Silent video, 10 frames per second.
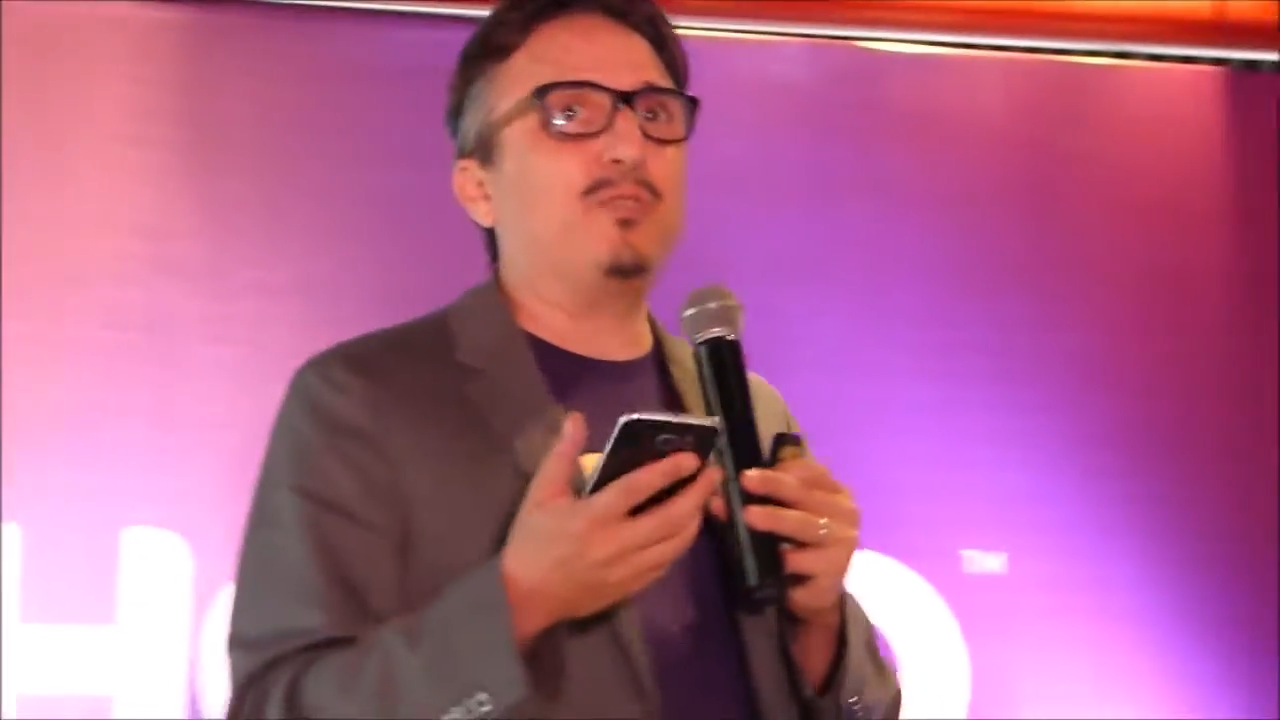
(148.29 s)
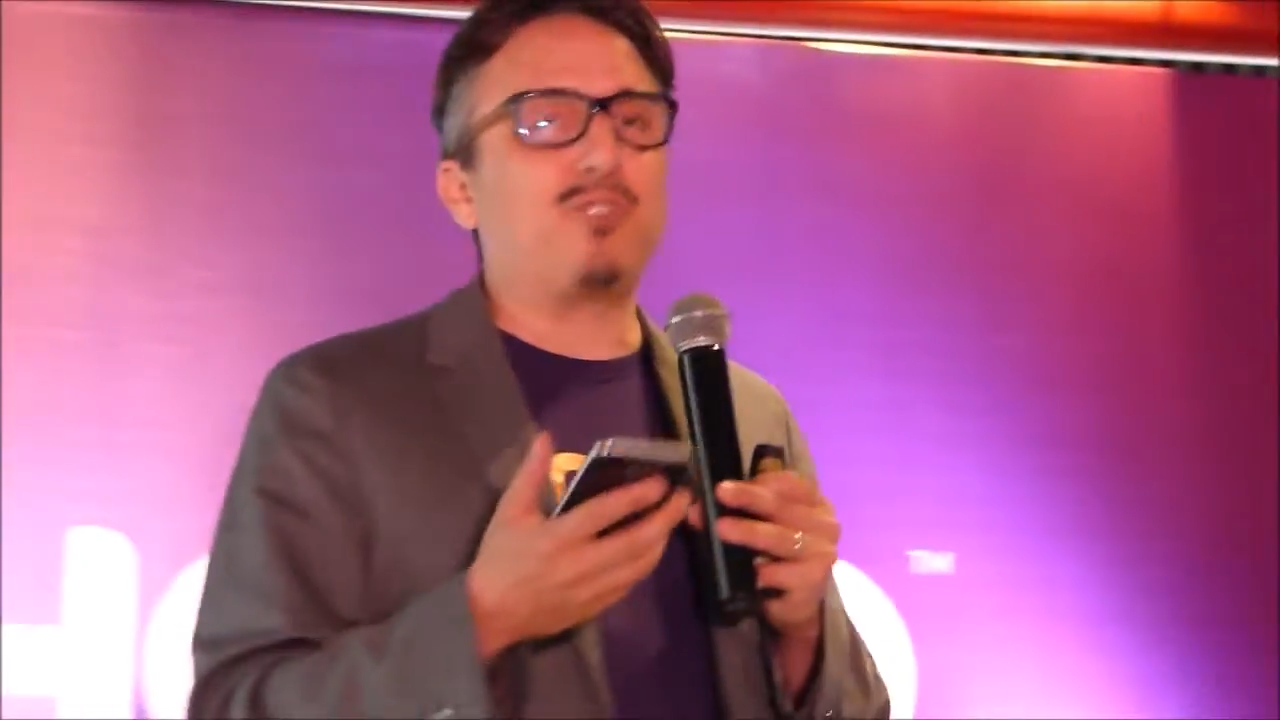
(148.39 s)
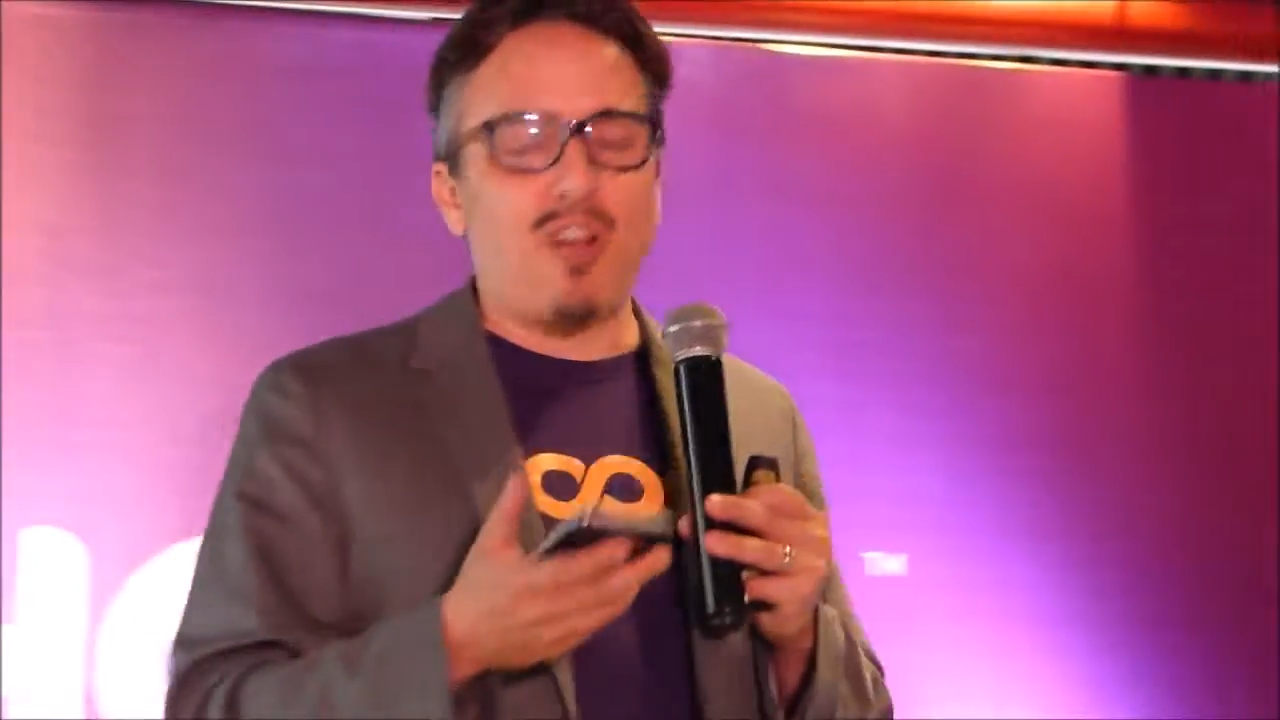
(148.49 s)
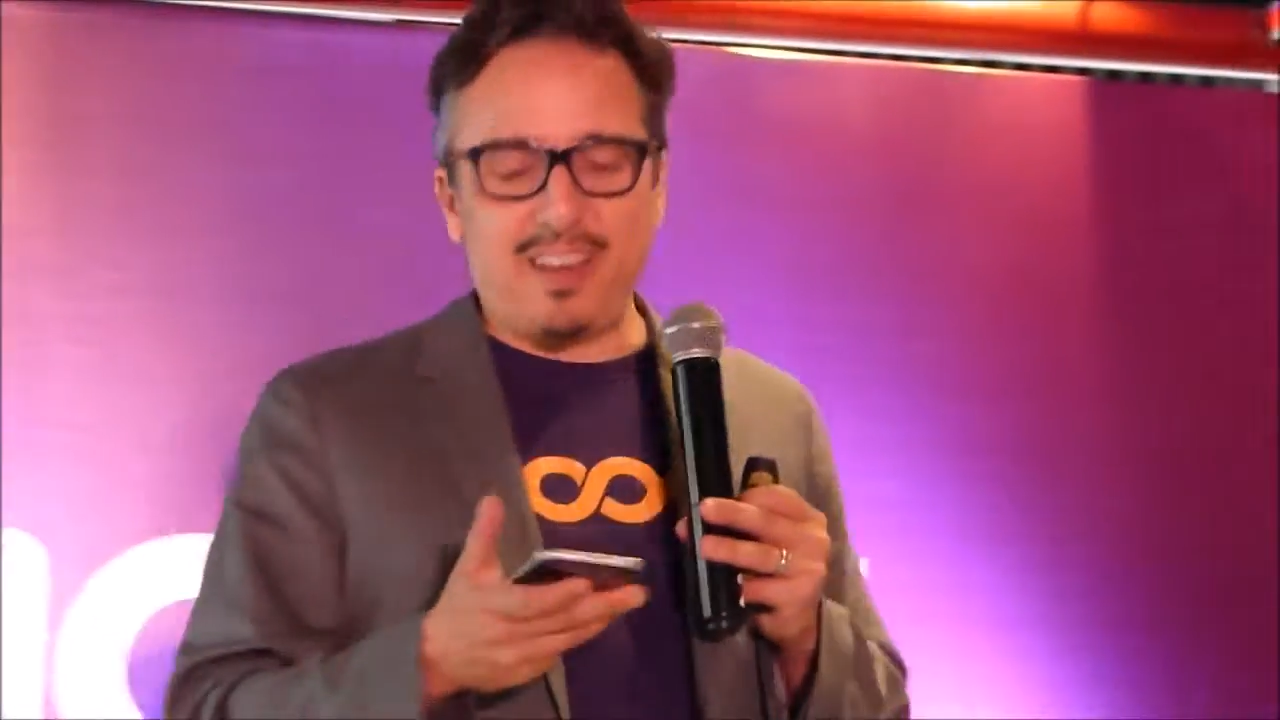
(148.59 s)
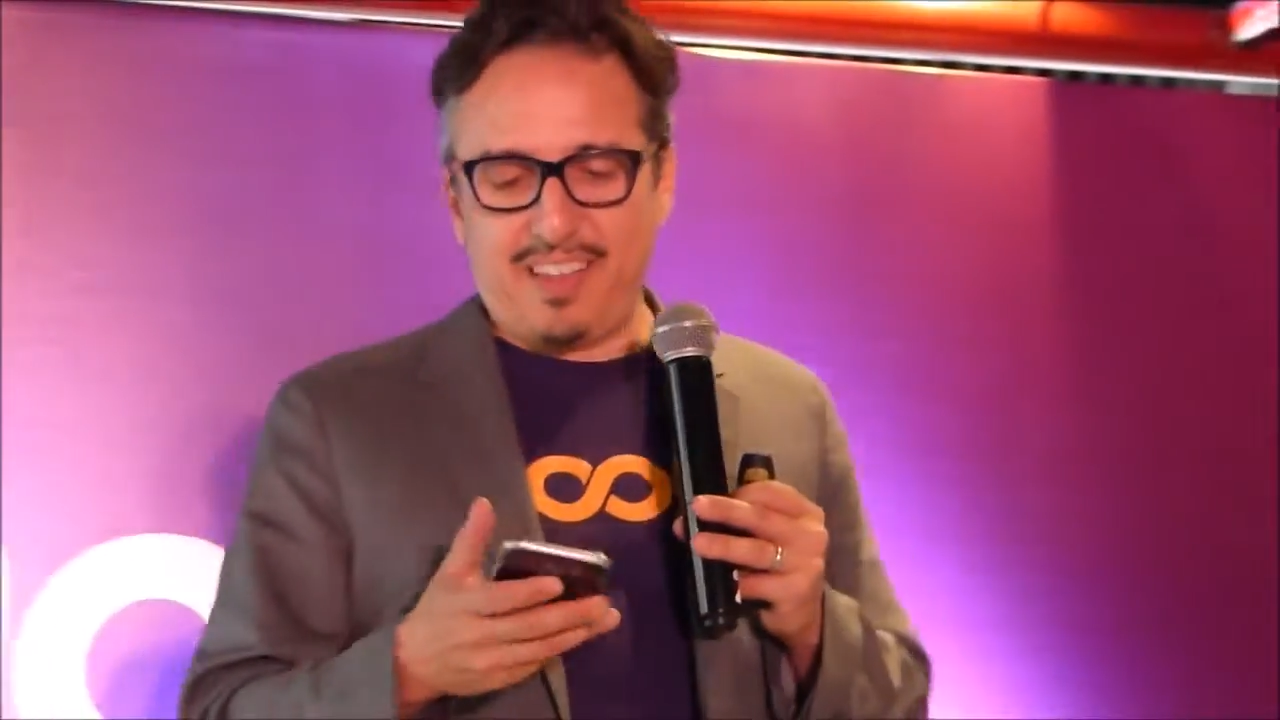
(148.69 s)
we
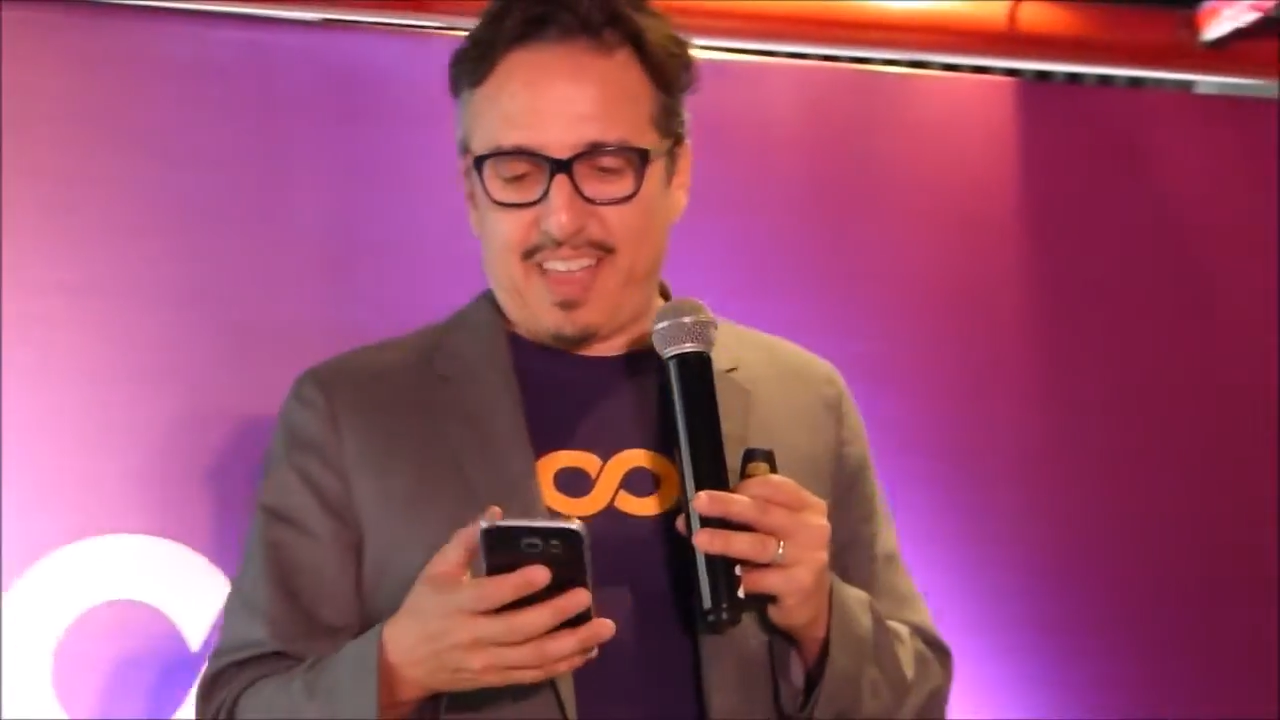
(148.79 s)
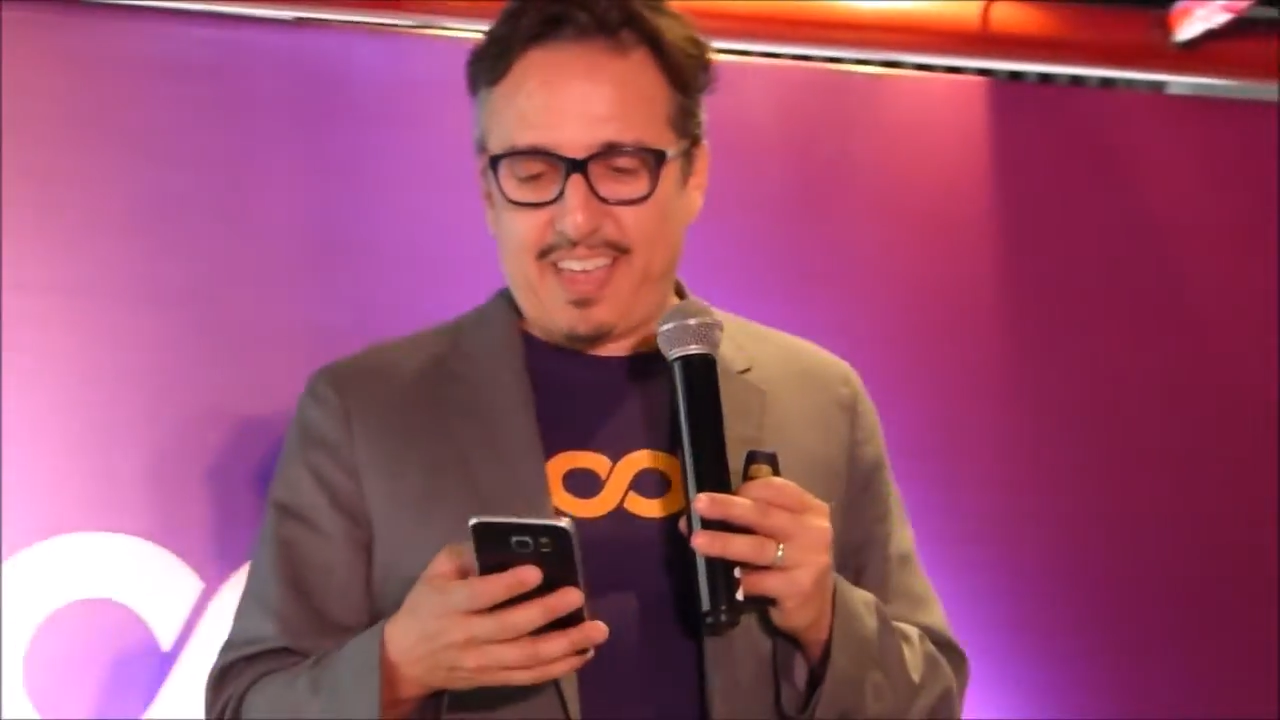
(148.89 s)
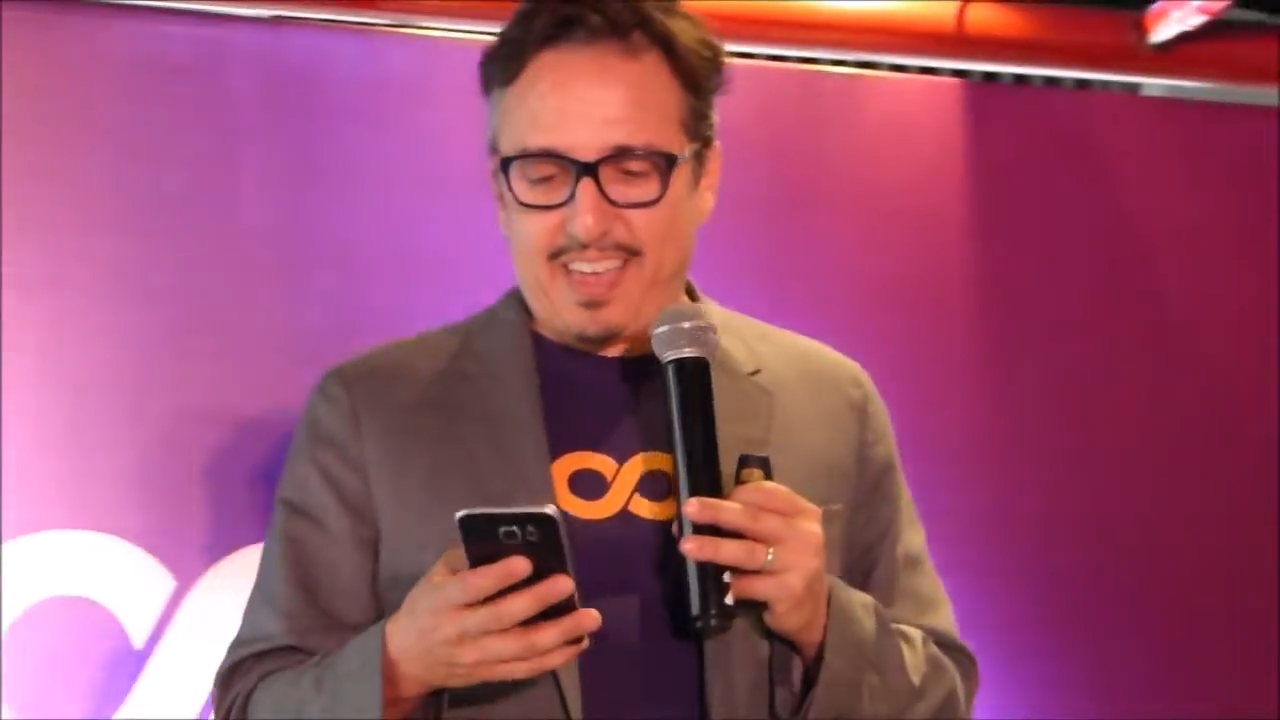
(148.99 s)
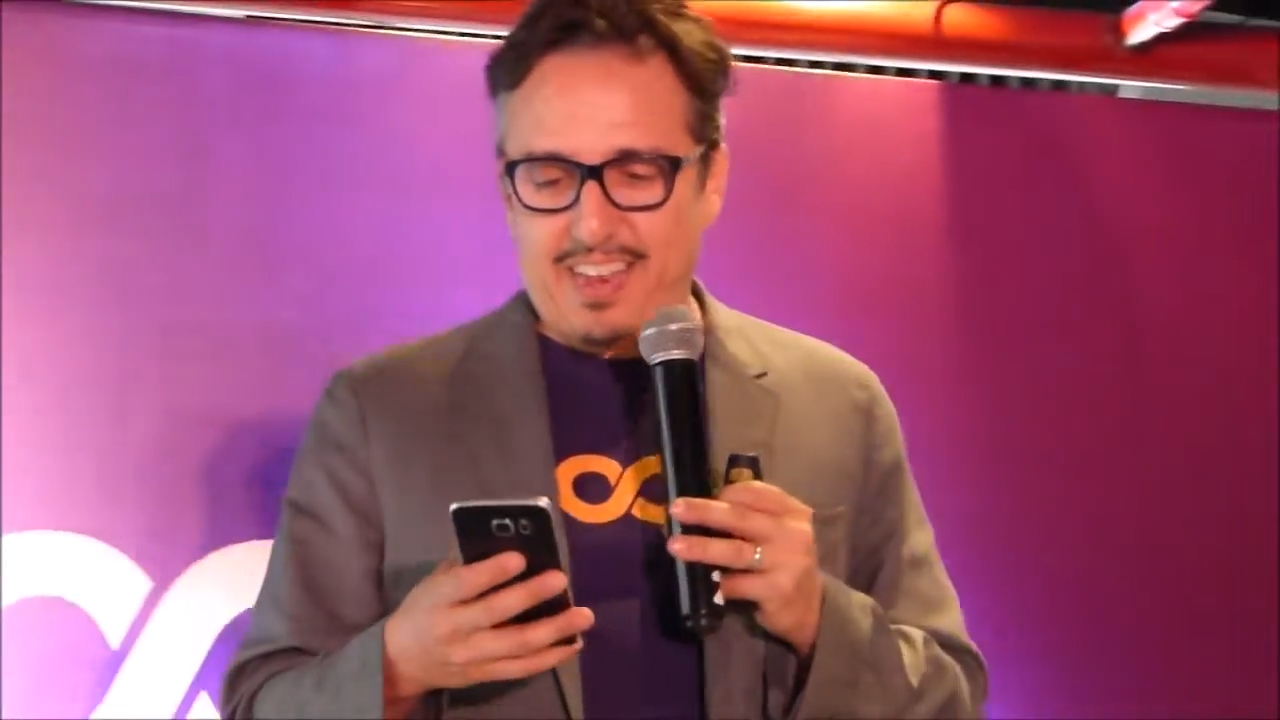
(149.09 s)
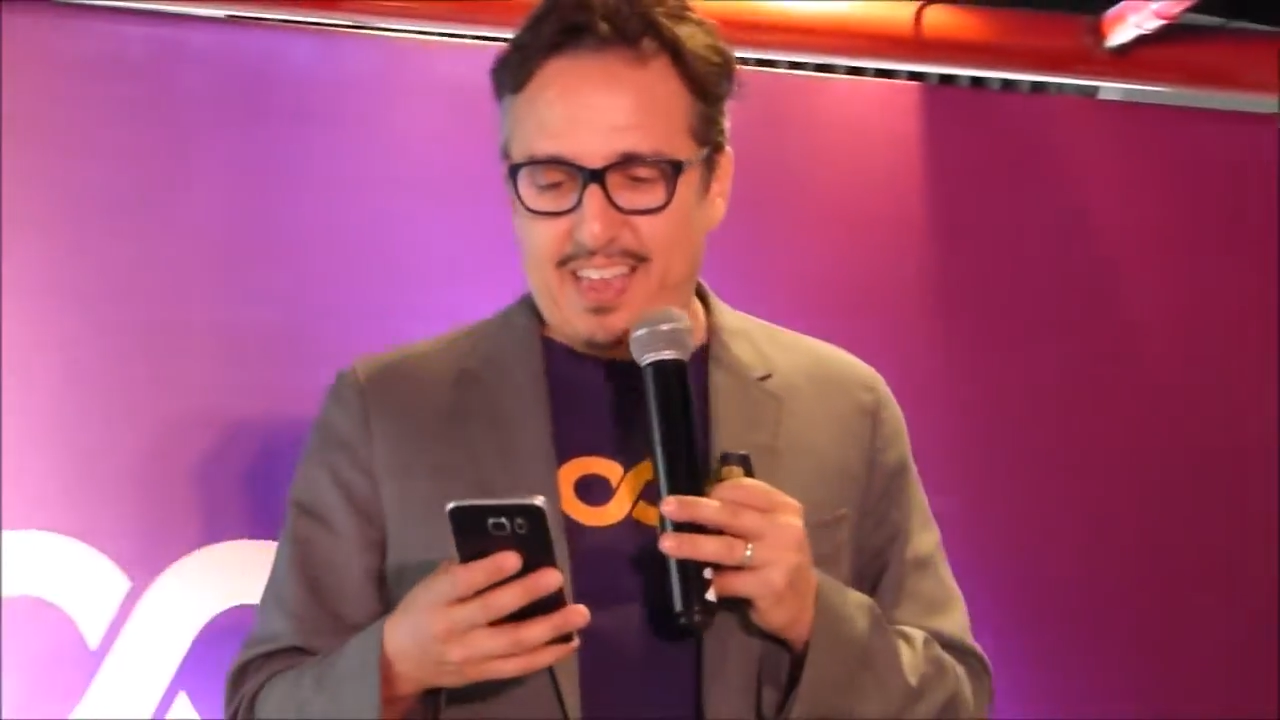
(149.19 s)
tried to
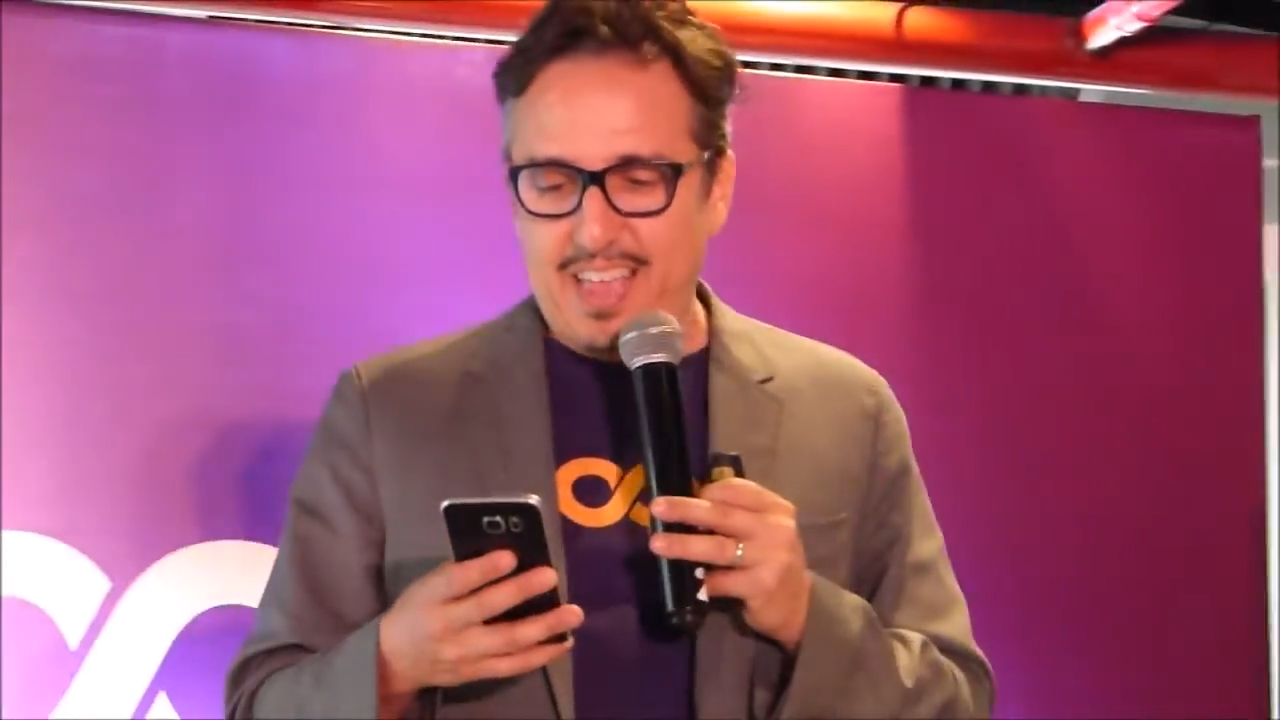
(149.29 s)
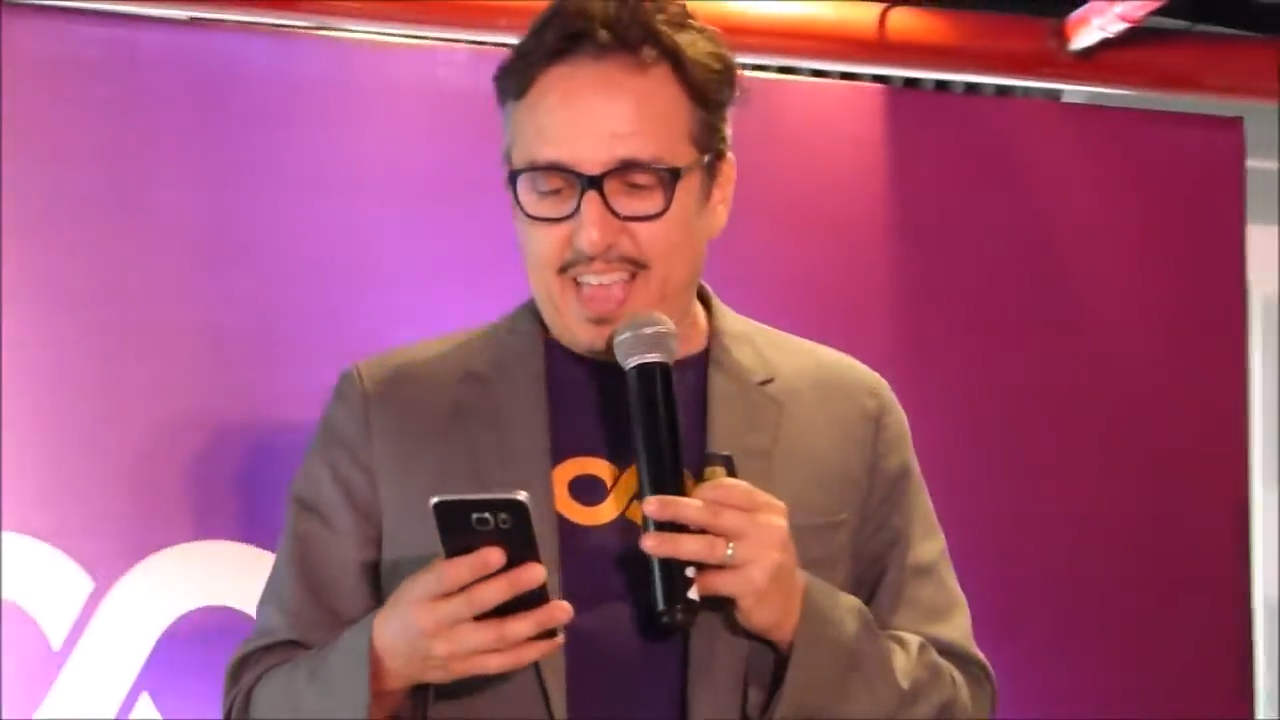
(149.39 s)
take it